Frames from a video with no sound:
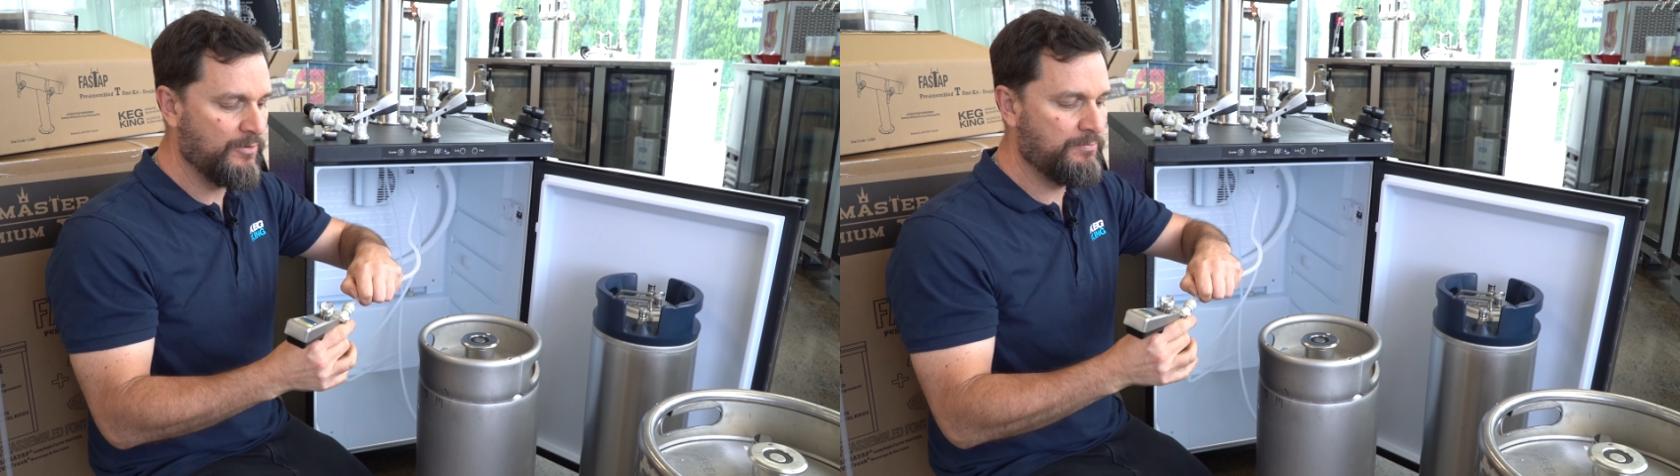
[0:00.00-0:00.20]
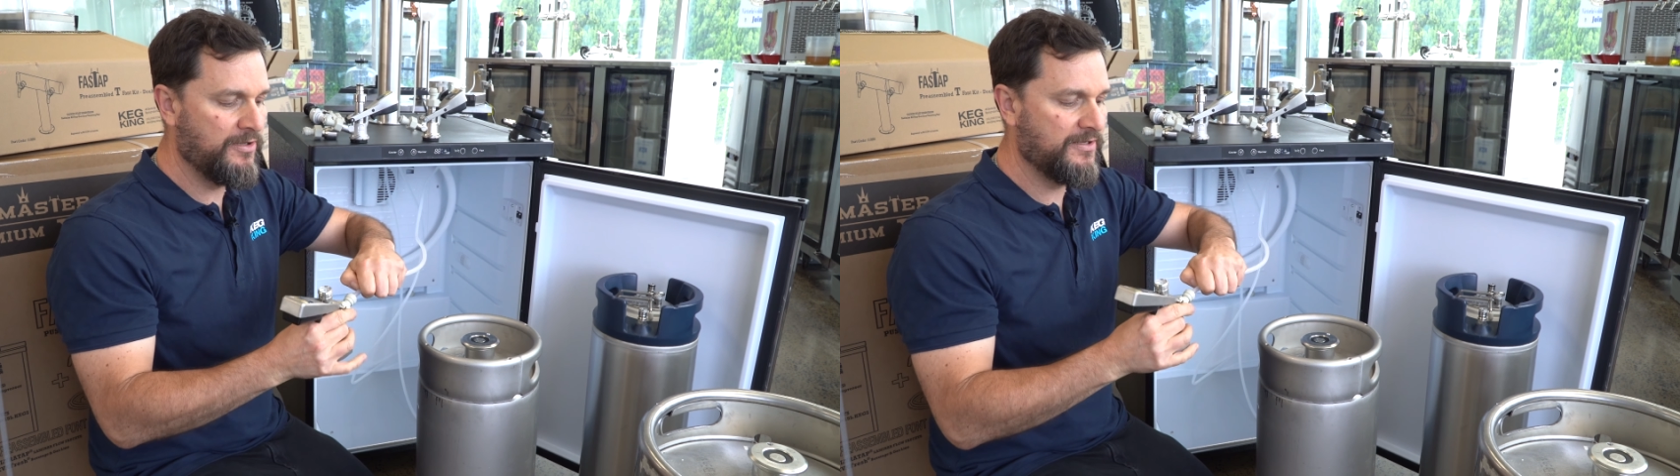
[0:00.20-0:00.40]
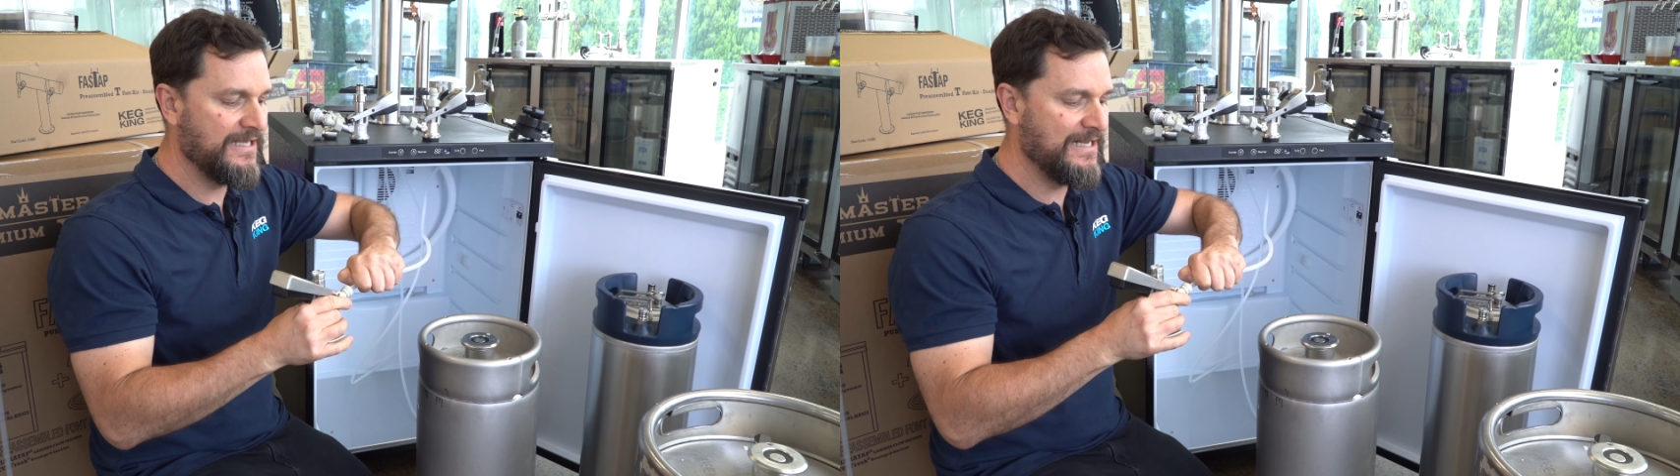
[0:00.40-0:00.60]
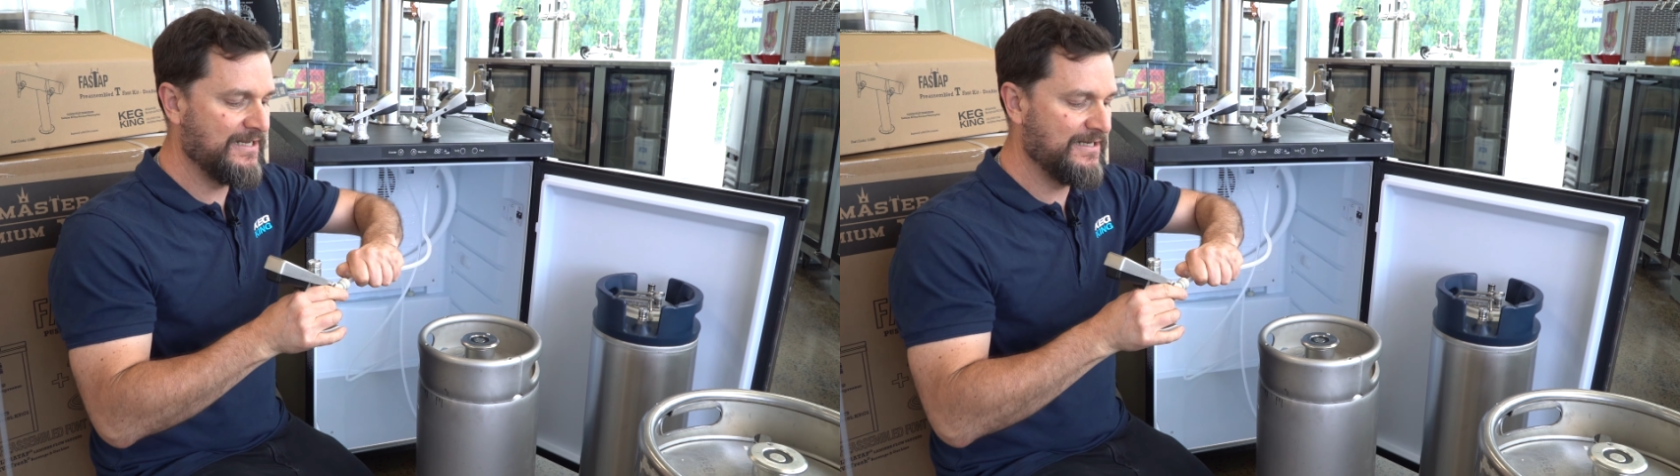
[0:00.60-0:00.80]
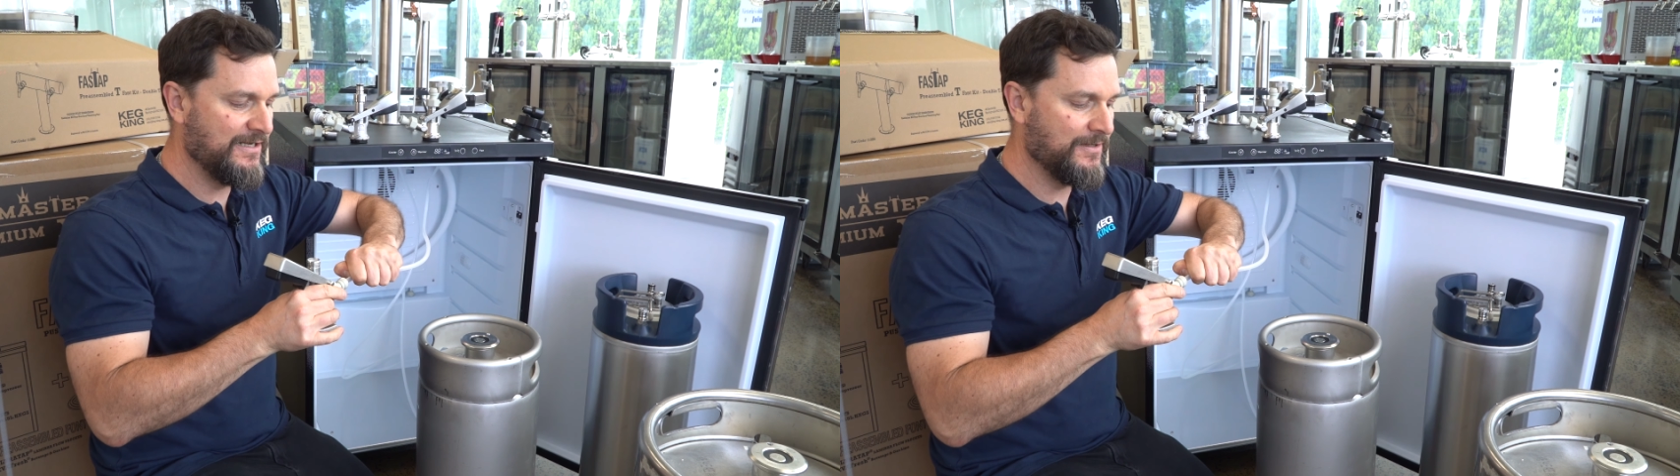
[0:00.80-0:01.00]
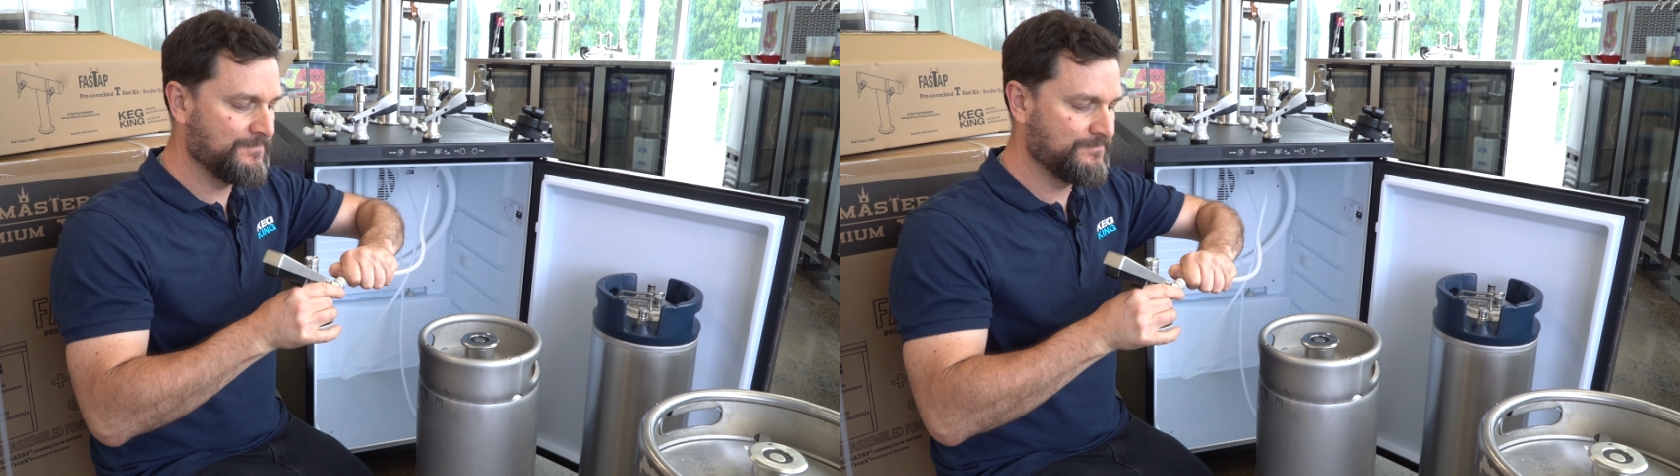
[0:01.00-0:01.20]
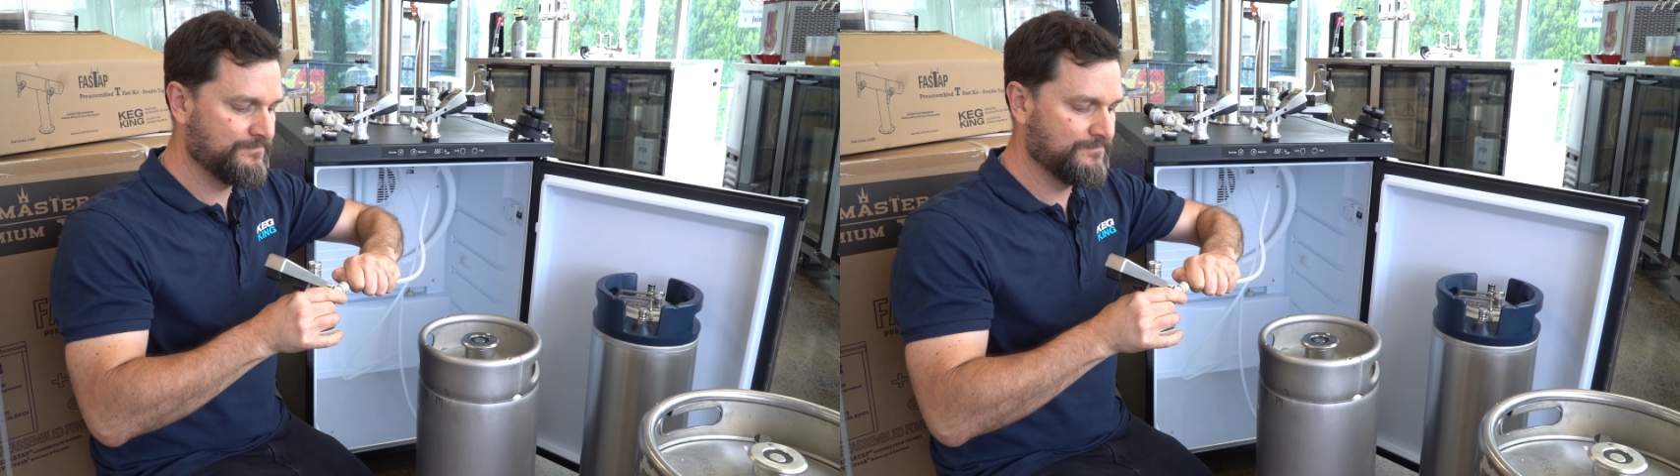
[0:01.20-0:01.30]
we'll plug that in here.